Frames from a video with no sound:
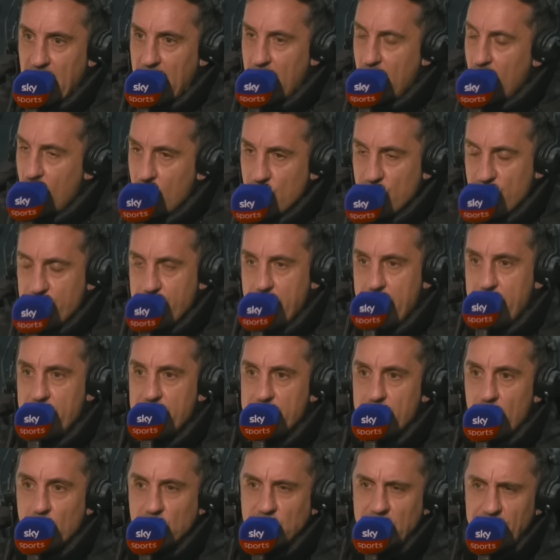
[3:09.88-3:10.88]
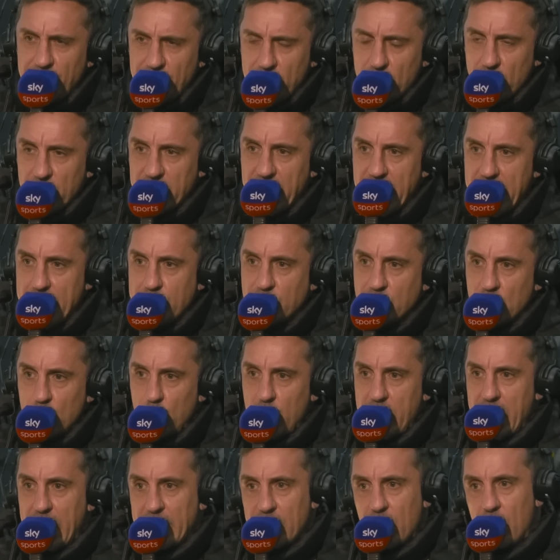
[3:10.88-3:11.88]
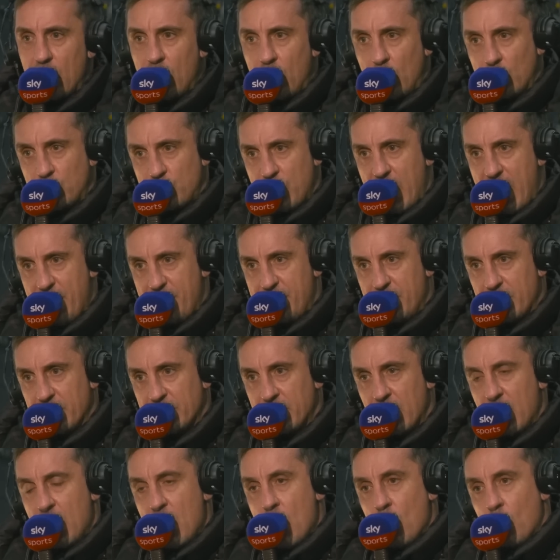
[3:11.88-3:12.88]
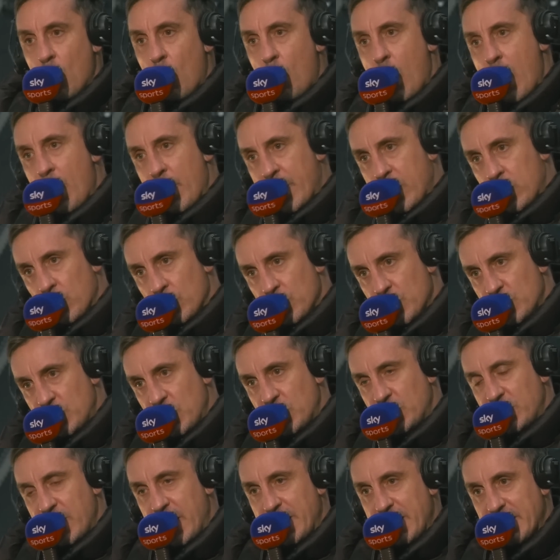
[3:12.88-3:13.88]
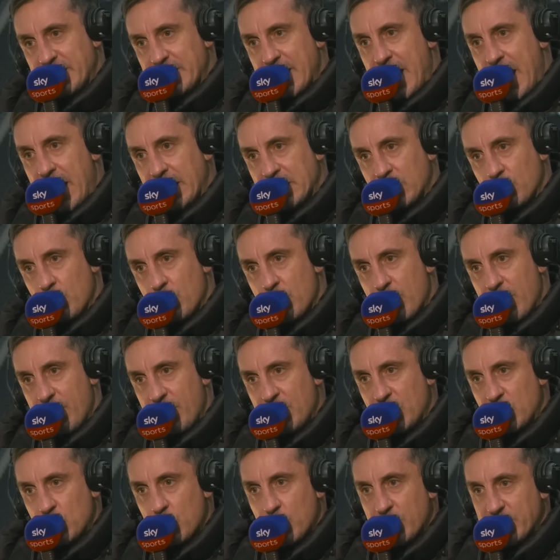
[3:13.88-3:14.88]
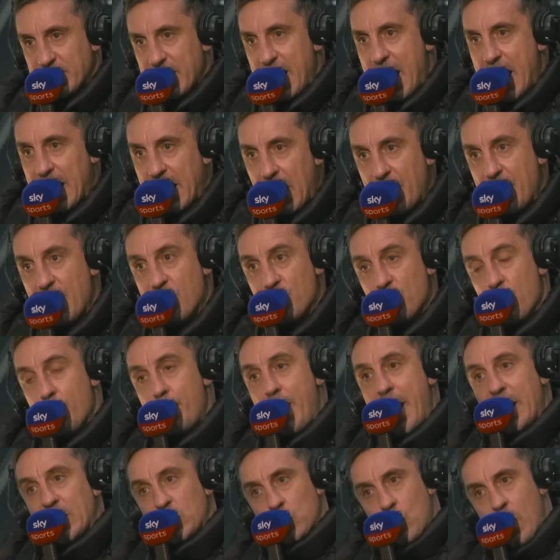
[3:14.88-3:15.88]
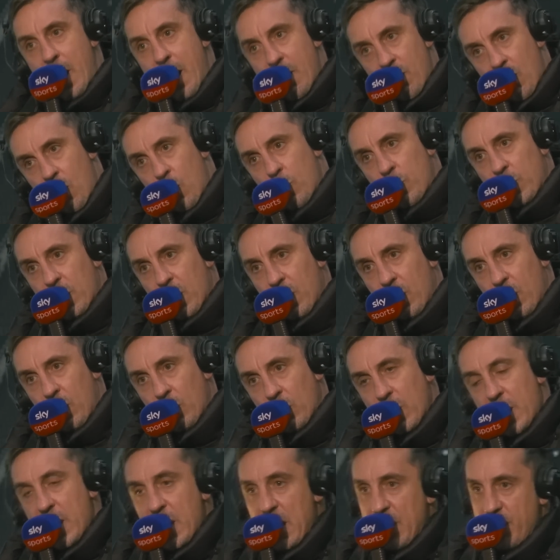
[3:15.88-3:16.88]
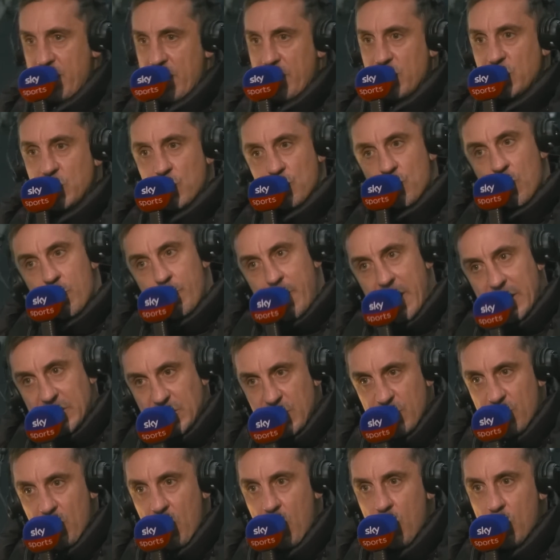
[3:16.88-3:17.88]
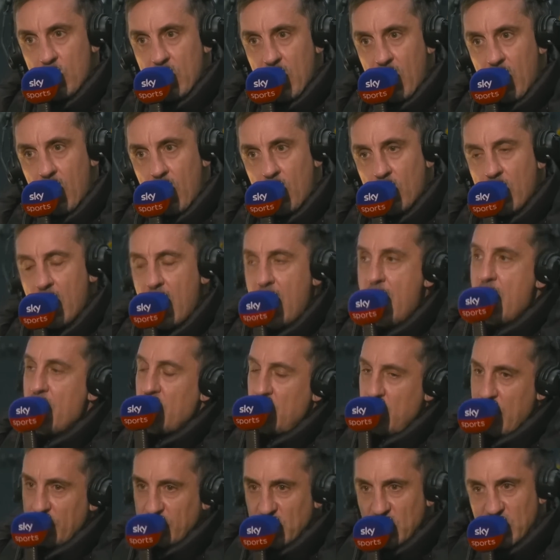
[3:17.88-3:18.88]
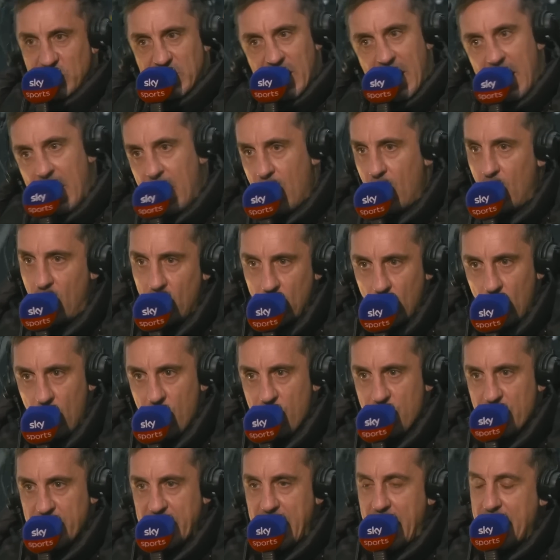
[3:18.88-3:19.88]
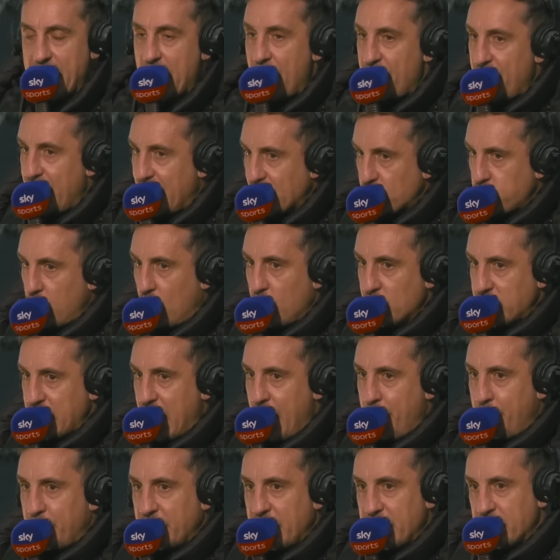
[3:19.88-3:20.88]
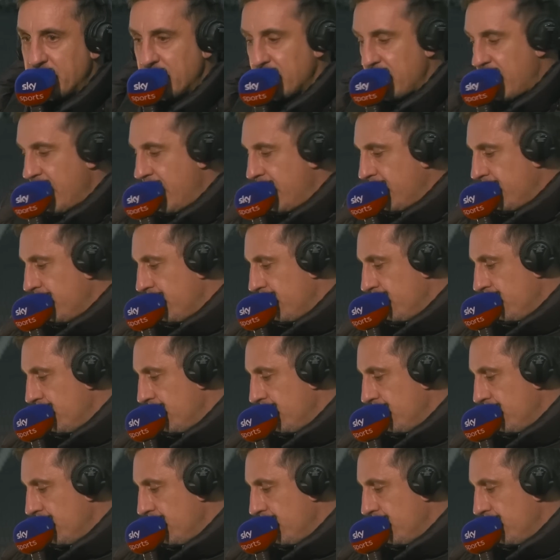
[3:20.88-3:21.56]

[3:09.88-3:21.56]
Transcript: I always remember the most difficult games that we had at Old Trafford were where we couldn't sustain attacks and we were having to attack and then run back to our own goal. If you're having to run back to your own goal, you have to start all over again, and that's what was happening today.